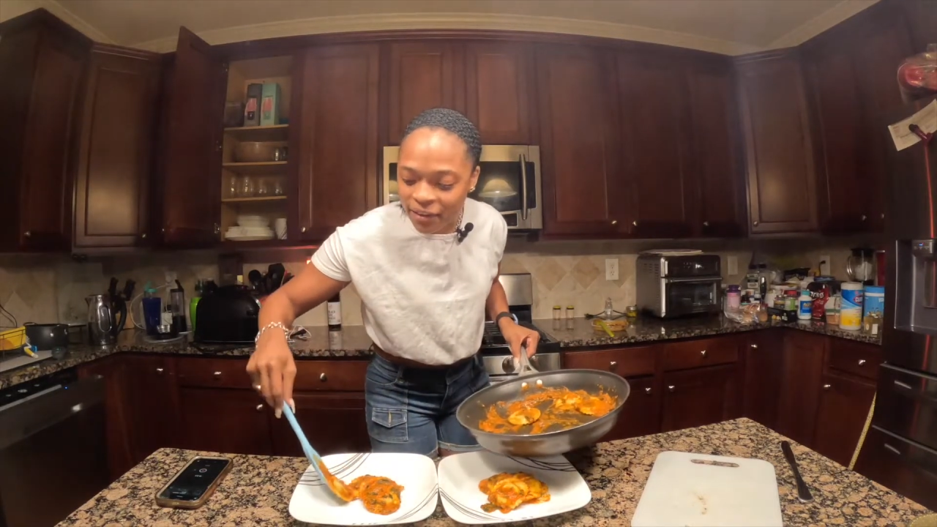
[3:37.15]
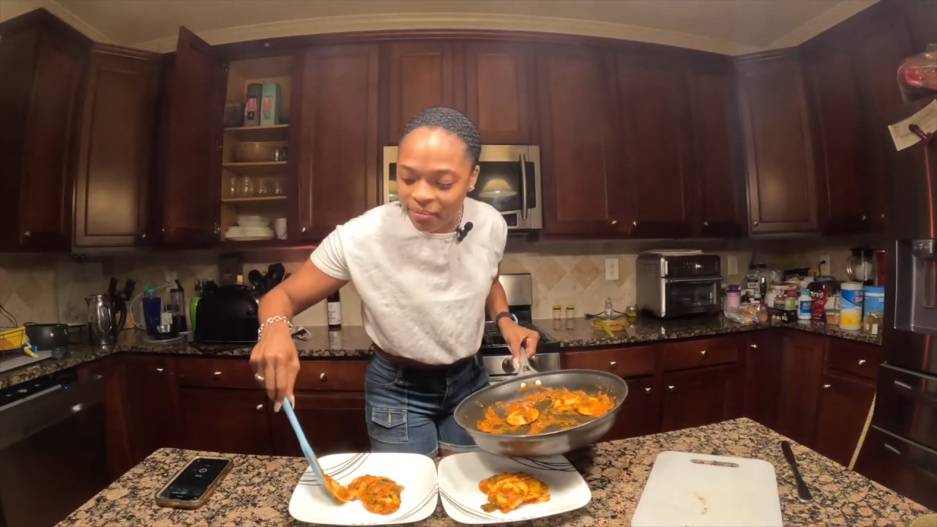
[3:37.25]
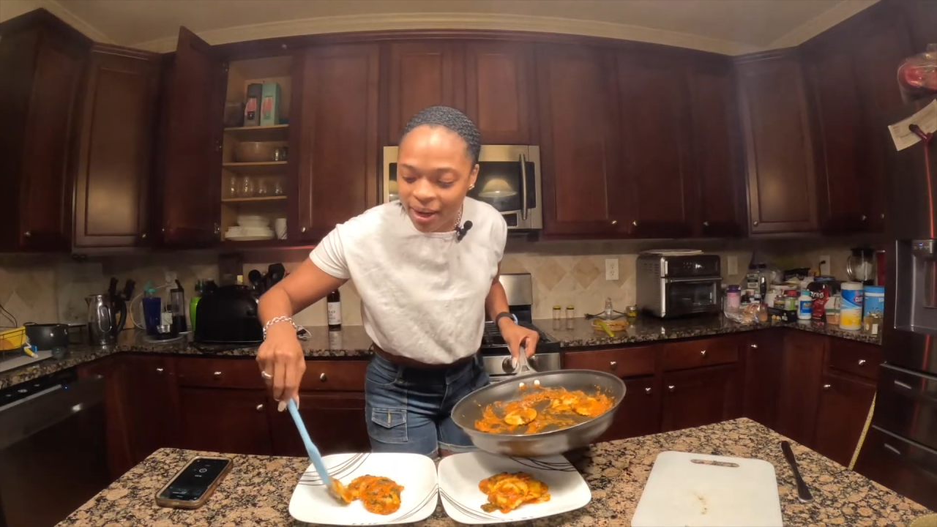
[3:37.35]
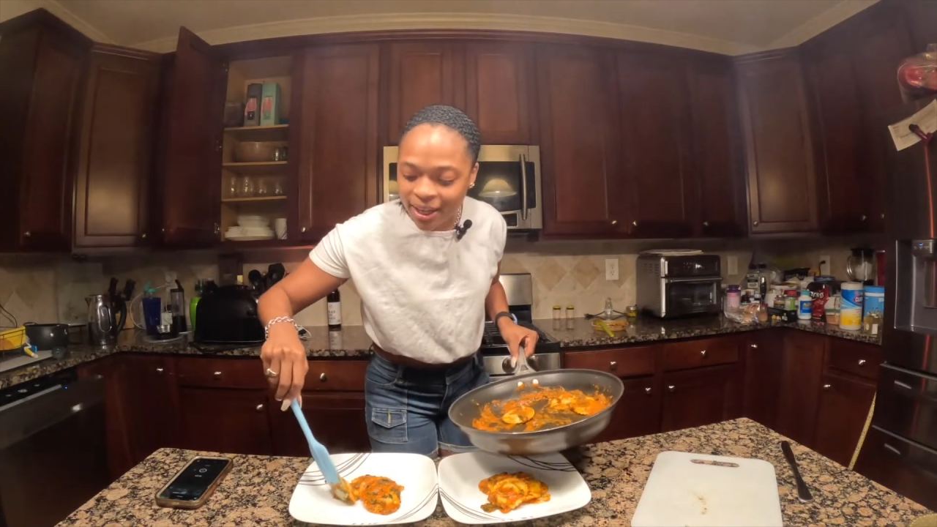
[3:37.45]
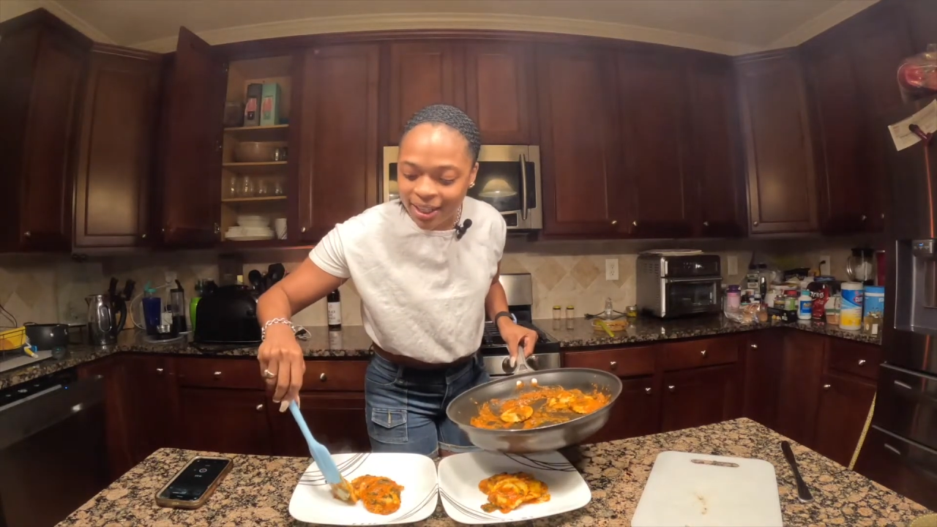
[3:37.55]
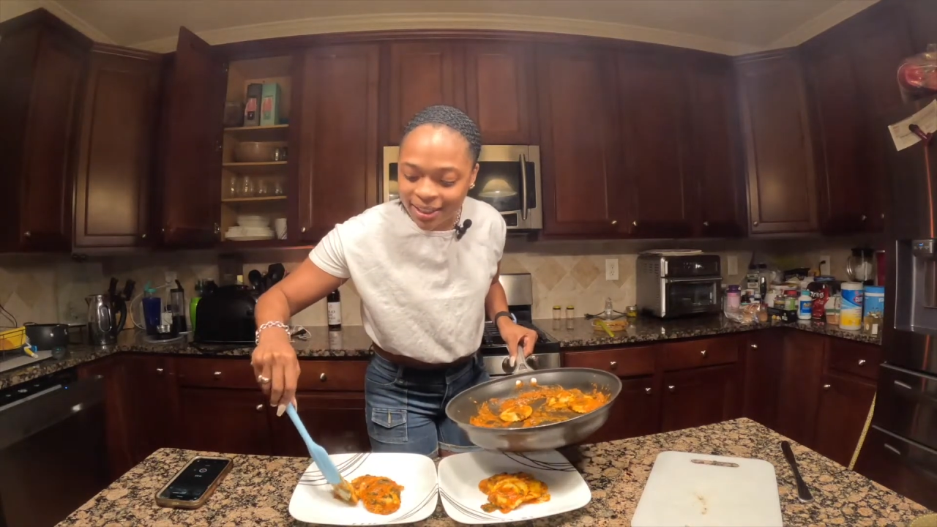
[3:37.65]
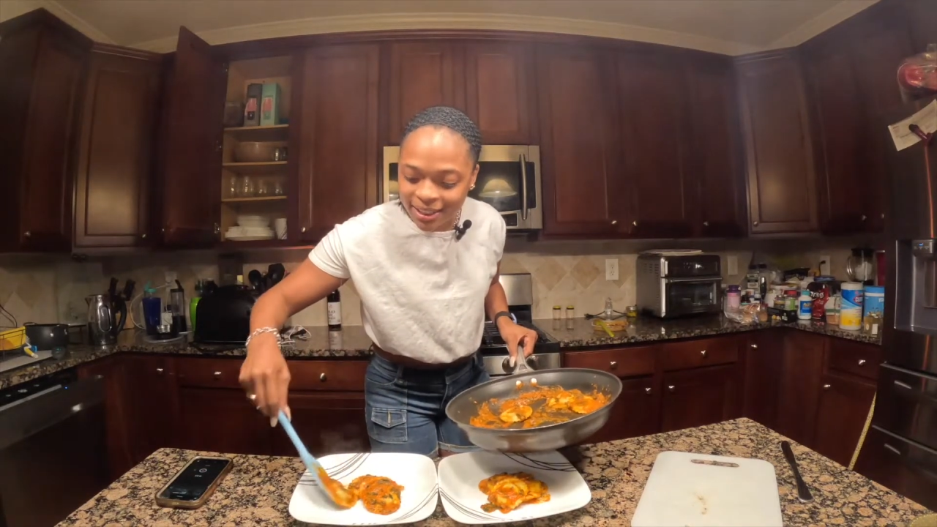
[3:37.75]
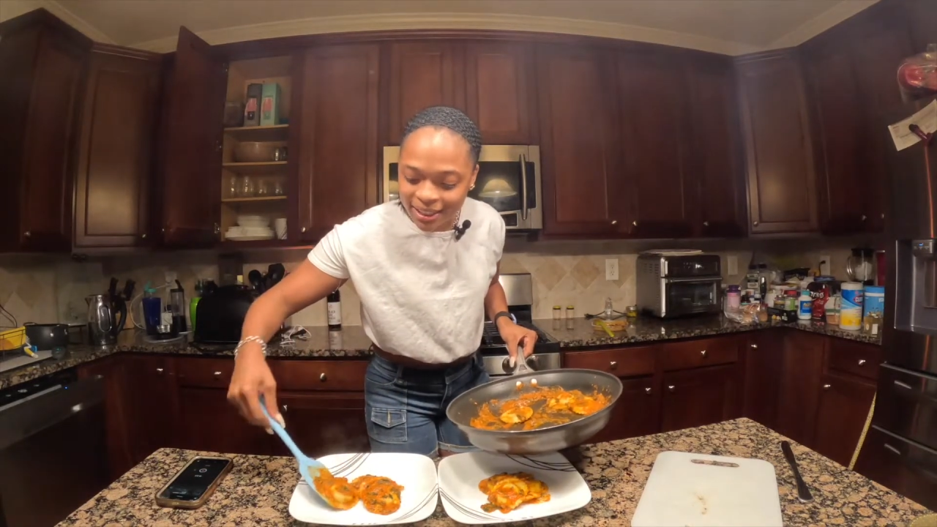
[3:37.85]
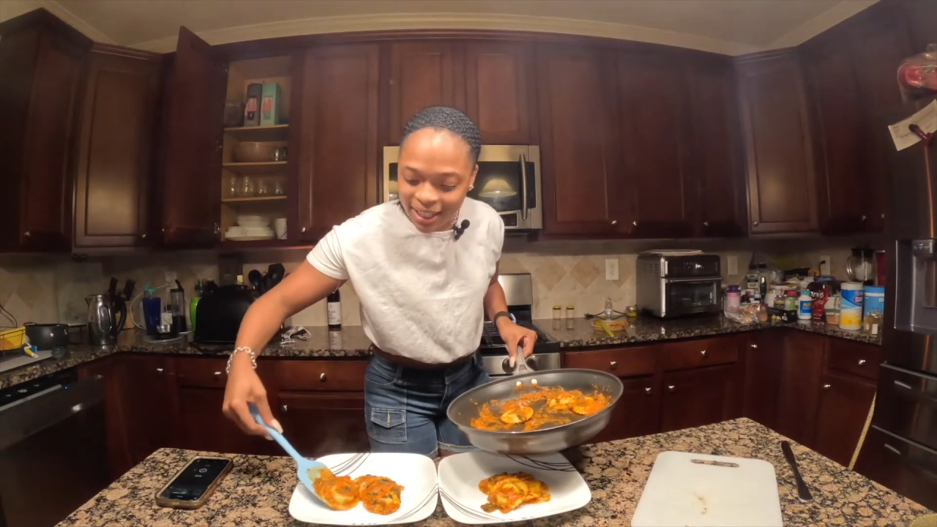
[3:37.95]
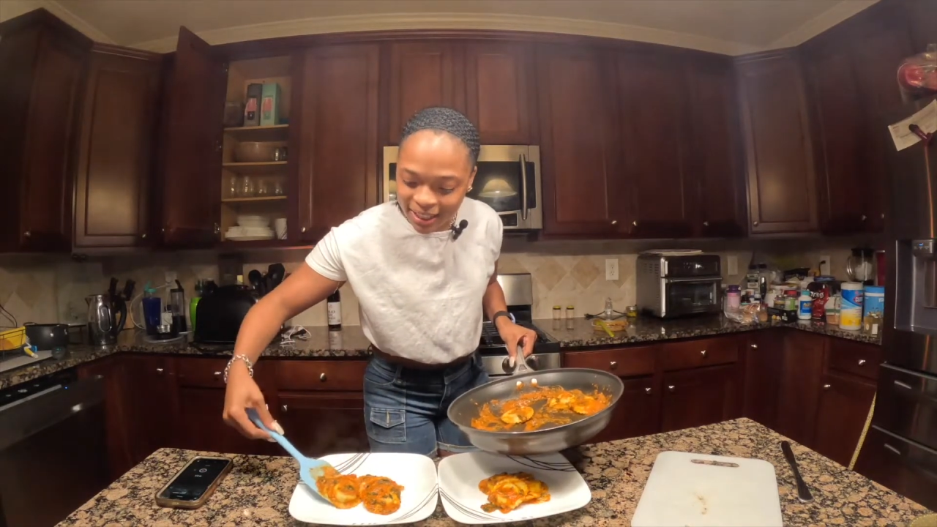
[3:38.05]
in my
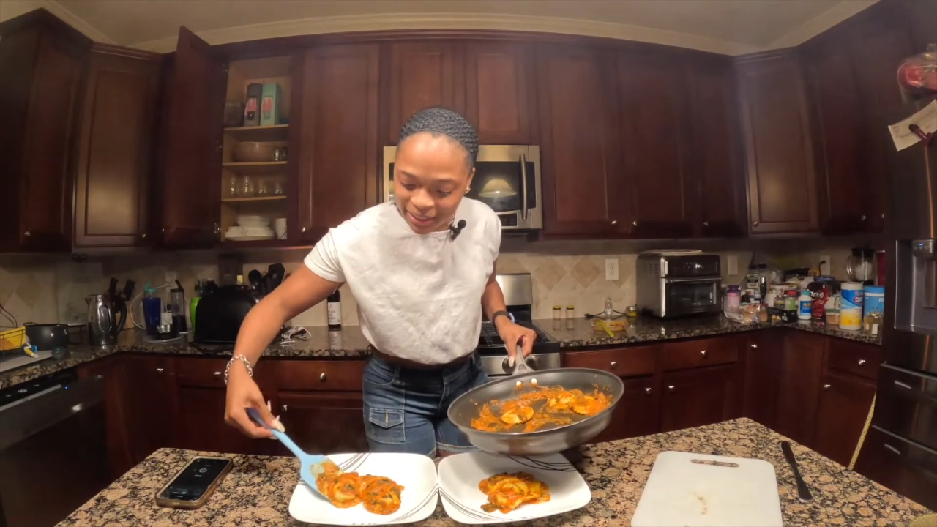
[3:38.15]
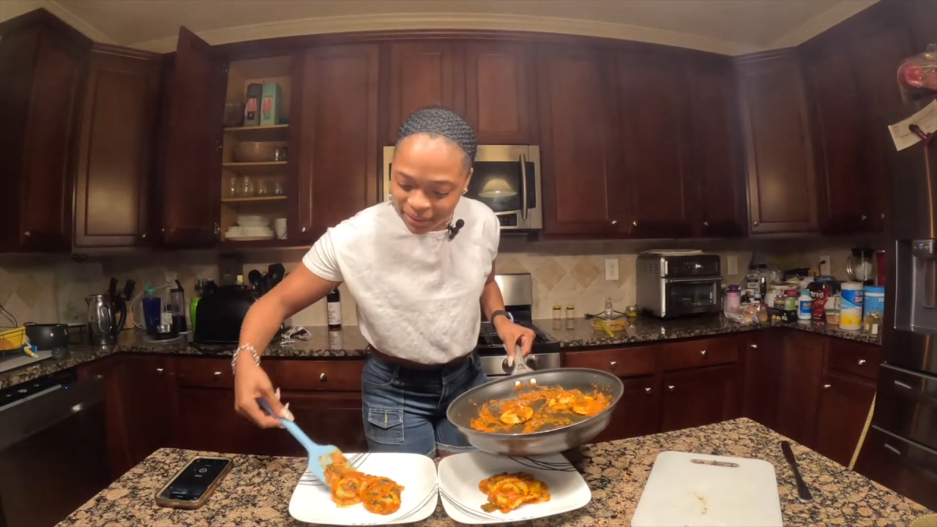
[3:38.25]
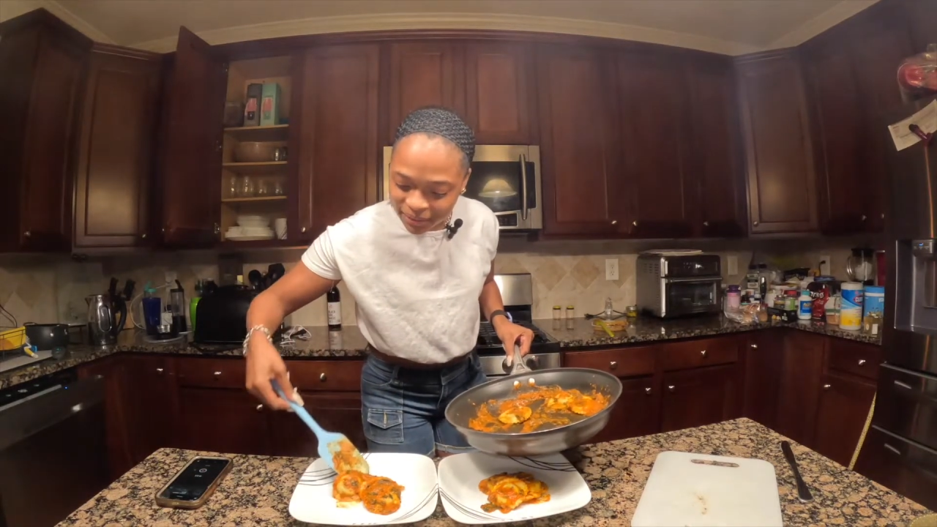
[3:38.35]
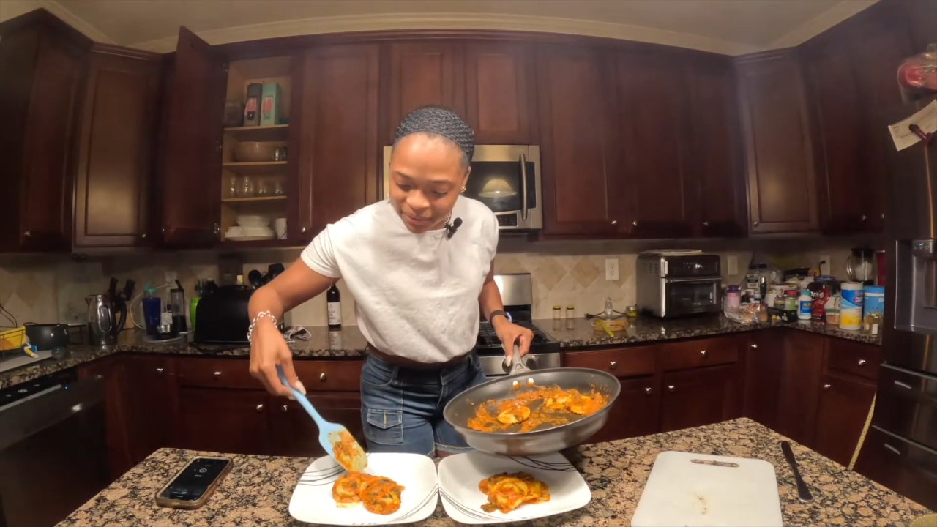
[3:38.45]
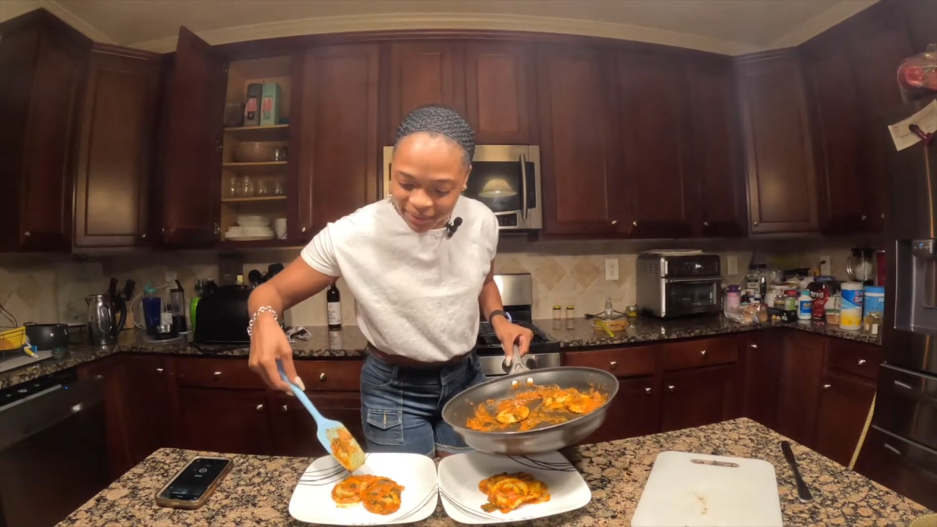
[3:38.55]
other life.